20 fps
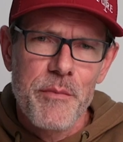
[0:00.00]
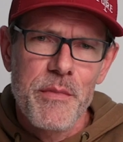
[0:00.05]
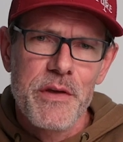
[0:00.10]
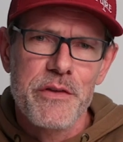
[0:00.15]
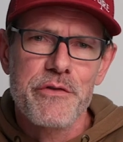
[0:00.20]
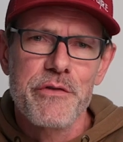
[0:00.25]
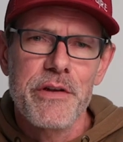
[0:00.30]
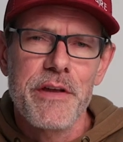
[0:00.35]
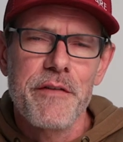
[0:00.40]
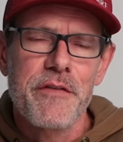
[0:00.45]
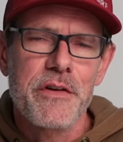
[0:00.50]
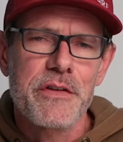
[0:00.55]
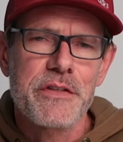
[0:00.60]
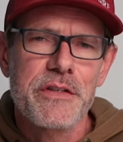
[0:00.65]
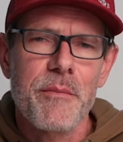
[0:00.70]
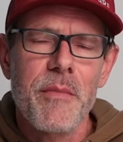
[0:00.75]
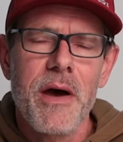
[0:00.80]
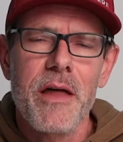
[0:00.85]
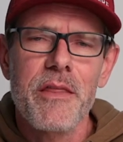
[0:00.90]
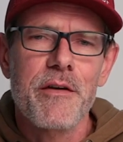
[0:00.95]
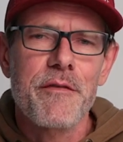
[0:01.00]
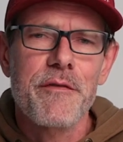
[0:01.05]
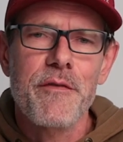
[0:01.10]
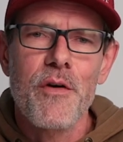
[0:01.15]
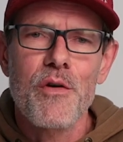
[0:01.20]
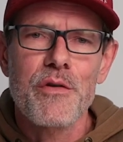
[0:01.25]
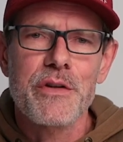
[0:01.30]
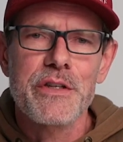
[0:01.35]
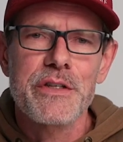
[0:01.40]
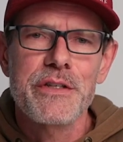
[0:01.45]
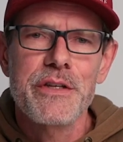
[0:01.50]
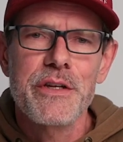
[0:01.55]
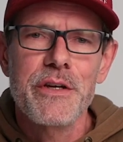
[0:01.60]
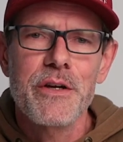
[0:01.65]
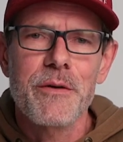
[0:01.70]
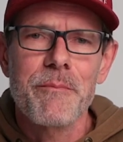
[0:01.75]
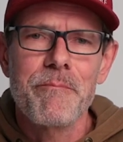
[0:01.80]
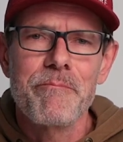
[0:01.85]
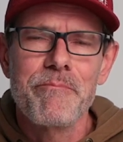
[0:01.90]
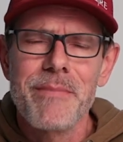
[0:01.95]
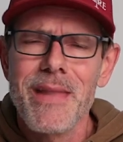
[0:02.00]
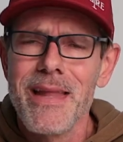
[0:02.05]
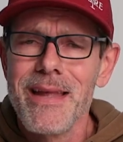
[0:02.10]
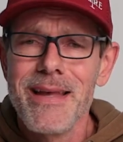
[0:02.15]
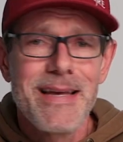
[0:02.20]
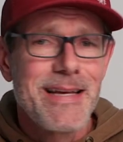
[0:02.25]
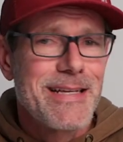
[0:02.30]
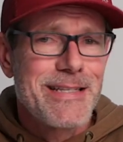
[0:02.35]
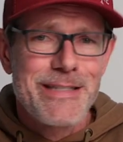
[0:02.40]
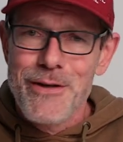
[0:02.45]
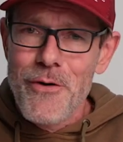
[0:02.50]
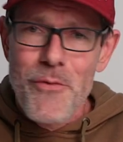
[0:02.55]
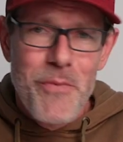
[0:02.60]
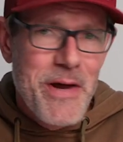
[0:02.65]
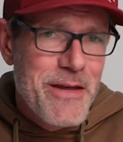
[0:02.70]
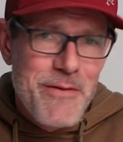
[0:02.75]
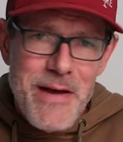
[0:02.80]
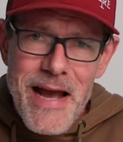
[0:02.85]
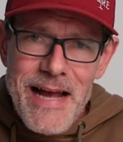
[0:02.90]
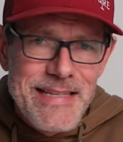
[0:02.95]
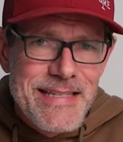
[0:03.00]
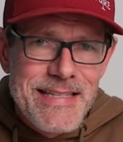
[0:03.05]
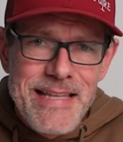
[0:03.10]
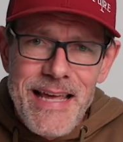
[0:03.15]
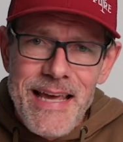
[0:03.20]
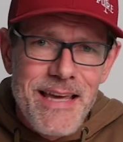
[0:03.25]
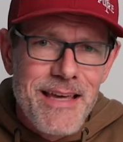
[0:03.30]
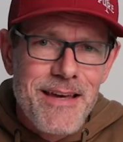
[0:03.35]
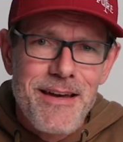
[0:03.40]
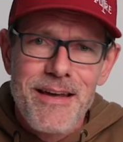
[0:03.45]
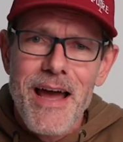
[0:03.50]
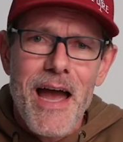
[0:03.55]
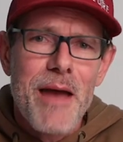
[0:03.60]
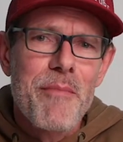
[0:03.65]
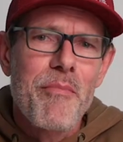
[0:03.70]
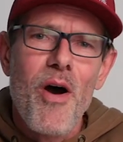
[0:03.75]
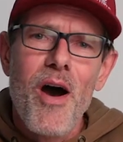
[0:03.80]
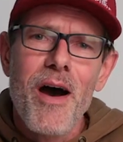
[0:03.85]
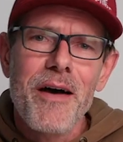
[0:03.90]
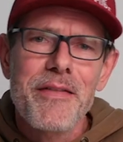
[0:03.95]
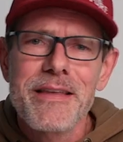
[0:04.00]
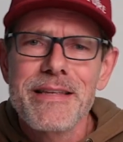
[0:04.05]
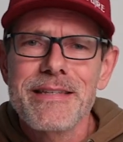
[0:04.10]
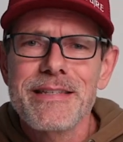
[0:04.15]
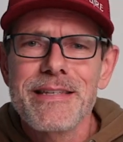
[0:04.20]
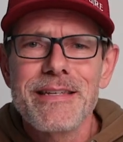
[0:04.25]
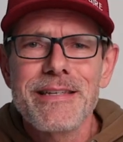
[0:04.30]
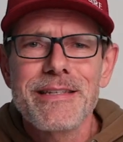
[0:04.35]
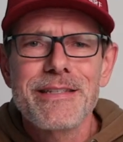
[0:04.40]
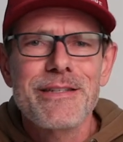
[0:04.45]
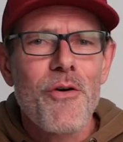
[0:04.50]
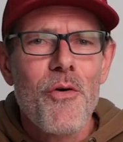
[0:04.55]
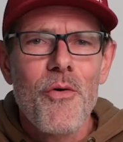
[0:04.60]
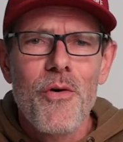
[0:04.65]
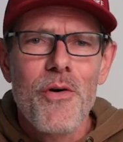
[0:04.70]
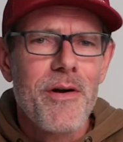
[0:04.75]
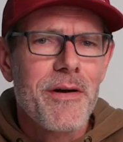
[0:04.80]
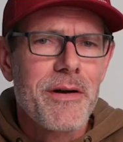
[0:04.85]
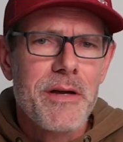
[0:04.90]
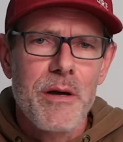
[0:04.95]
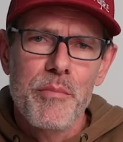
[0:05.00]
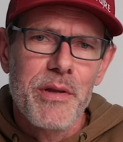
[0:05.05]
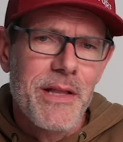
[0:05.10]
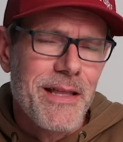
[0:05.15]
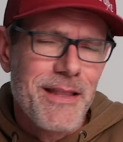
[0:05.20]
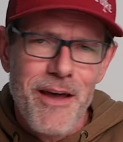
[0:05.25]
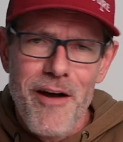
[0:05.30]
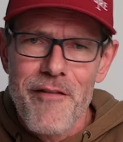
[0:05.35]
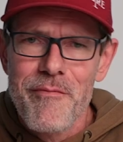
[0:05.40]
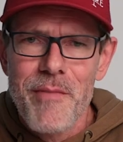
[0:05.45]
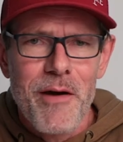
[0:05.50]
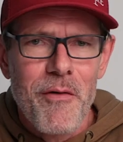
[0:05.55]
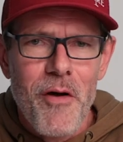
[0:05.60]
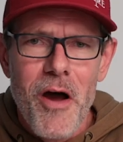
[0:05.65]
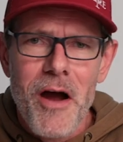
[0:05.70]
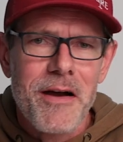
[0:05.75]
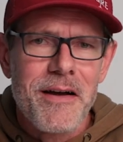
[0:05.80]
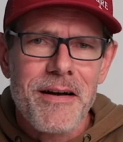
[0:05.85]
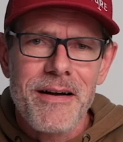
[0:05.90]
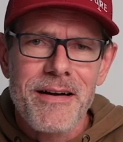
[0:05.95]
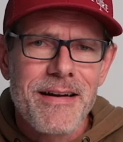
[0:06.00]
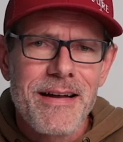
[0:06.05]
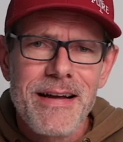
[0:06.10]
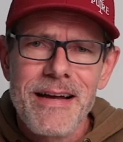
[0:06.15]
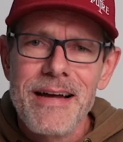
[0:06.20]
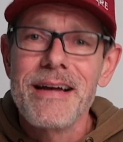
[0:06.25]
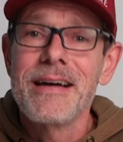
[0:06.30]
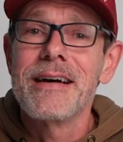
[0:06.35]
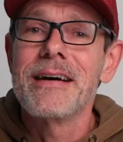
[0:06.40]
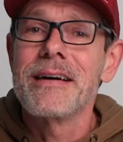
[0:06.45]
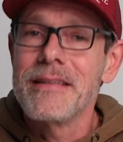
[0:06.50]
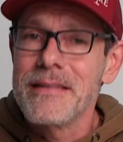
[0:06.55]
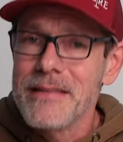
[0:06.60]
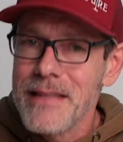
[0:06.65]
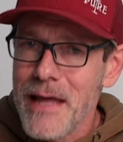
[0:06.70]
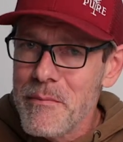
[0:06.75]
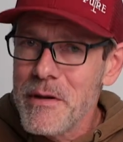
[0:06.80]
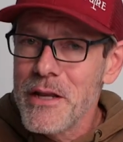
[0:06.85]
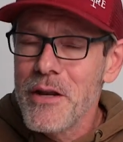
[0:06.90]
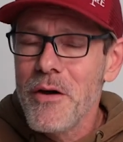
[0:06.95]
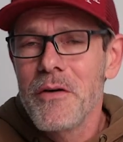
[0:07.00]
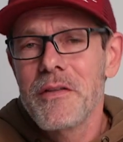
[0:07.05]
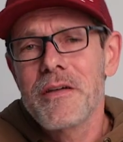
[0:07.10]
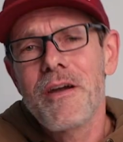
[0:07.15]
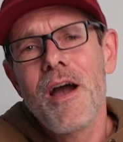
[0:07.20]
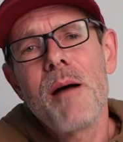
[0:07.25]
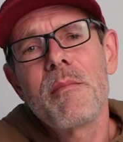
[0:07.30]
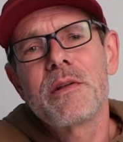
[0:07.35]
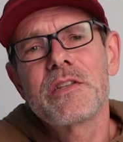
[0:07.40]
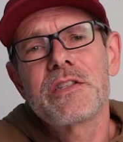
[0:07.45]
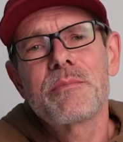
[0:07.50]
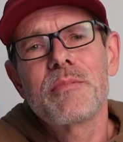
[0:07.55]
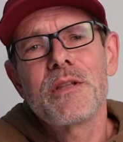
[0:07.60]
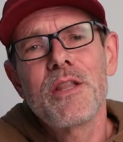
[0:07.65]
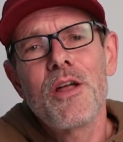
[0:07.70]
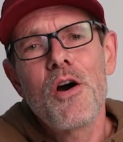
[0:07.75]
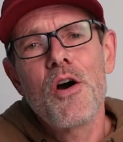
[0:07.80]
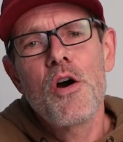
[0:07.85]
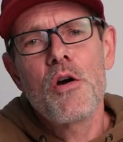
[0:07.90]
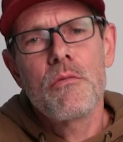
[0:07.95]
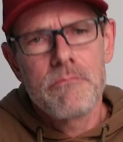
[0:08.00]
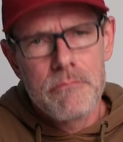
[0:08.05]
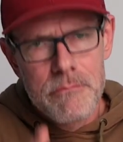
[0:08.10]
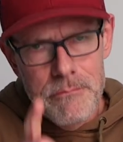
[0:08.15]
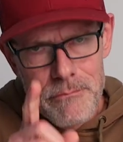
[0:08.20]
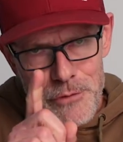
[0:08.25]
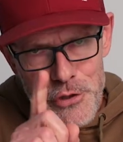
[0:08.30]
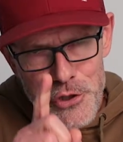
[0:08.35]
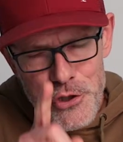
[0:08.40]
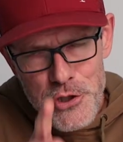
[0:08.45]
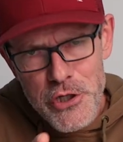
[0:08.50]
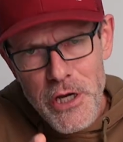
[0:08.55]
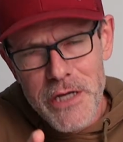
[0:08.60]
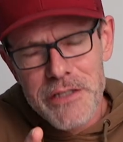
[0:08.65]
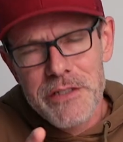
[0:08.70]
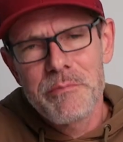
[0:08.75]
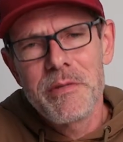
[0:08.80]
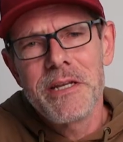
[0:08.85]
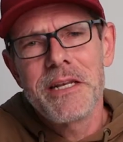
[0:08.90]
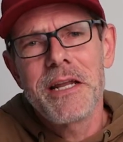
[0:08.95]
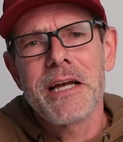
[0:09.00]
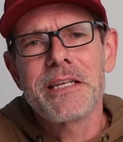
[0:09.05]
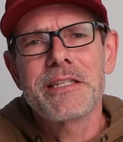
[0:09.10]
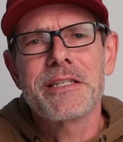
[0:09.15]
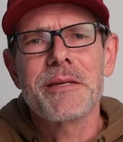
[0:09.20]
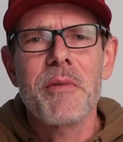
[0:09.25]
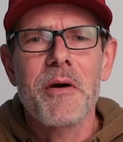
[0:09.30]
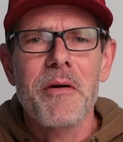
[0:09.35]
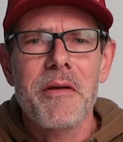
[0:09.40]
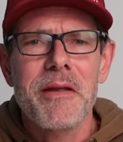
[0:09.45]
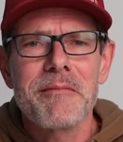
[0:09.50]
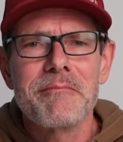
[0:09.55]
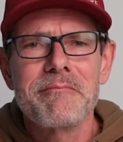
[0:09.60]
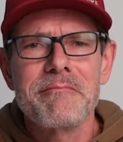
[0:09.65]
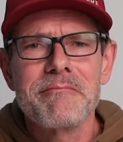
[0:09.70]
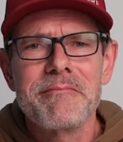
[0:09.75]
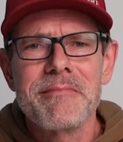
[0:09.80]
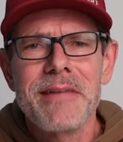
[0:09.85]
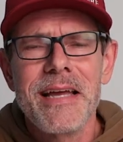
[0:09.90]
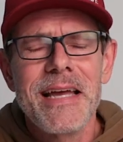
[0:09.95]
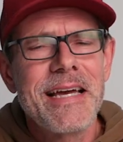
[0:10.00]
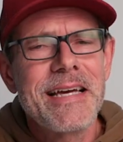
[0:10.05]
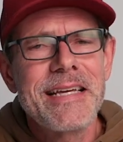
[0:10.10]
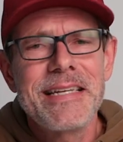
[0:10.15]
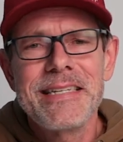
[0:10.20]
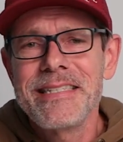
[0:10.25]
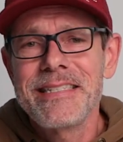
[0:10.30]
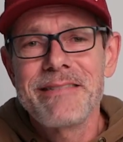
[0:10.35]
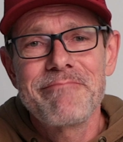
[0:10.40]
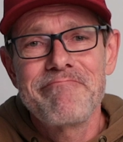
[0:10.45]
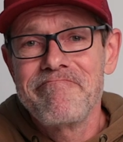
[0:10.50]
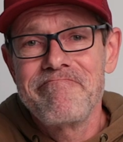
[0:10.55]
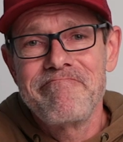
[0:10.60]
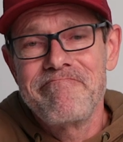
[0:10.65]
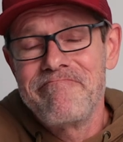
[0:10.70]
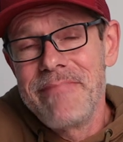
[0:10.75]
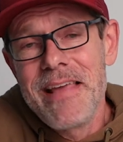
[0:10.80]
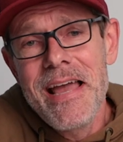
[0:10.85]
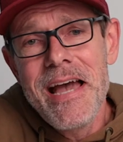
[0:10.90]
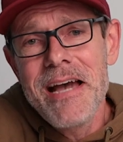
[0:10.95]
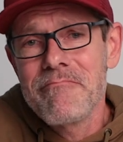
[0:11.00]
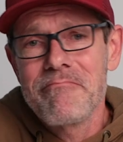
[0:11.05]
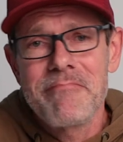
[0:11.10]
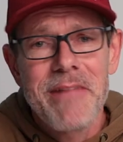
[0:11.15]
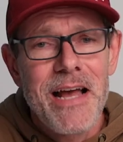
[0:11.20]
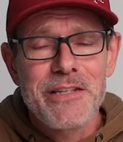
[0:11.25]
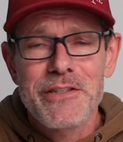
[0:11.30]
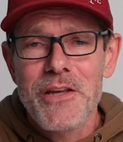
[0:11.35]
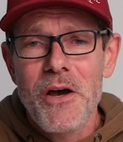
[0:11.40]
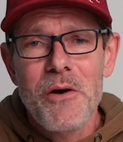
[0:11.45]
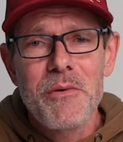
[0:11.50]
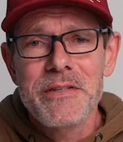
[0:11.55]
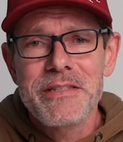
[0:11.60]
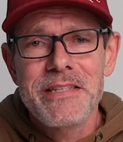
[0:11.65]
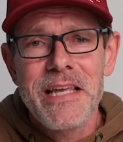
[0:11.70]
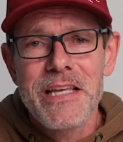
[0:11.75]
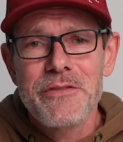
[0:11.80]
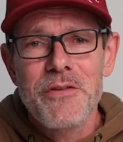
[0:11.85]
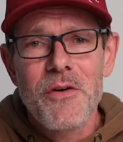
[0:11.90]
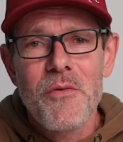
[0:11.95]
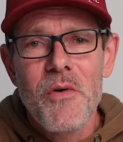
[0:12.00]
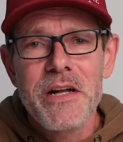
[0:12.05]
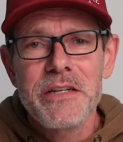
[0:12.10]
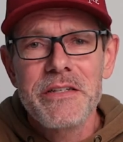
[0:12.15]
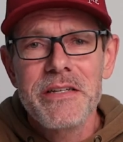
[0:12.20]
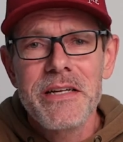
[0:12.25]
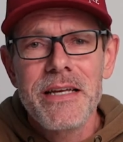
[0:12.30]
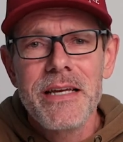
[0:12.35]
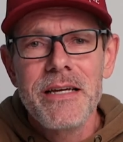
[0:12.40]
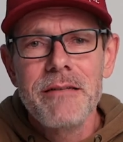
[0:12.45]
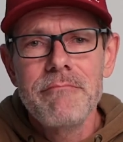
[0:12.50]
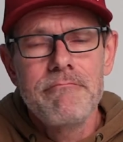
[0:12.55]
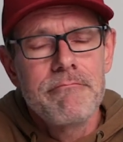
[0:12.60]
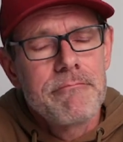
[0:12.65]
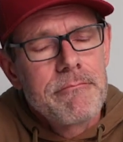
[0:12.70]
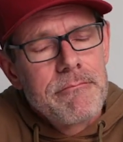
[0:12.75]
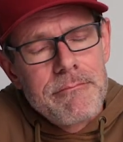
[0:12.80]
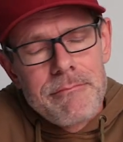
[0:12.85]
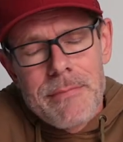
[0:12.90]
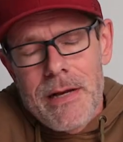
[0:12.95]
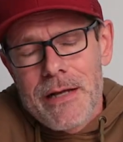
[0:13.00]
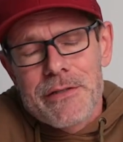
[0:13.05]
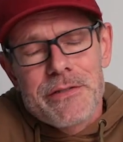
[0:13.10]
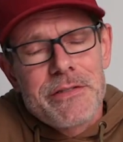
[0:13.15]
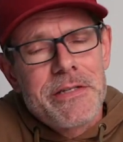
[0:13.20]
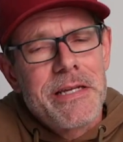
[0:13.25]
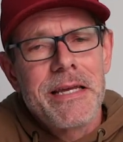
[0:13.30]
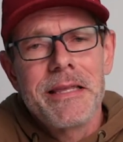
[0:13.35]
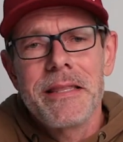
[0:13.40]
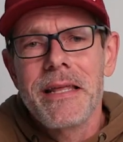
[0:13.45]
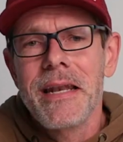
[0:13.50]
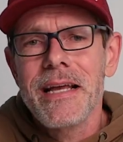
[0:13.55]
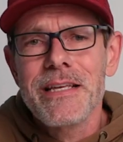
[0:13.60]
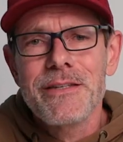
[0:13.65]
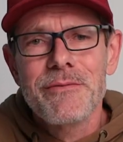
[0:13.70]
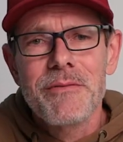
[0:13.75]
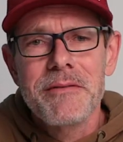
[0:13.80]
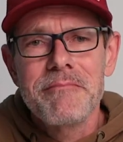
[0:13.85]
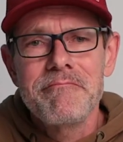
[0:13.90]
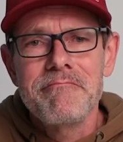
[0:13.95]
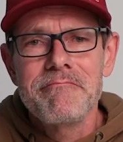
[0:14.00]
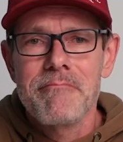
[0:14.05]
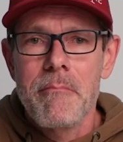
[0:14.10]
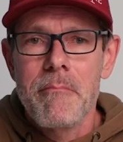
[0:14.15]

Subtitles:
the mystery for some other folks too. So what do you guys think? Good hypothesis or completely off my rocker? Let me know in the comments below. Just be nice about it. And yeah, as always, thanks for watching and I'll see you in the next one.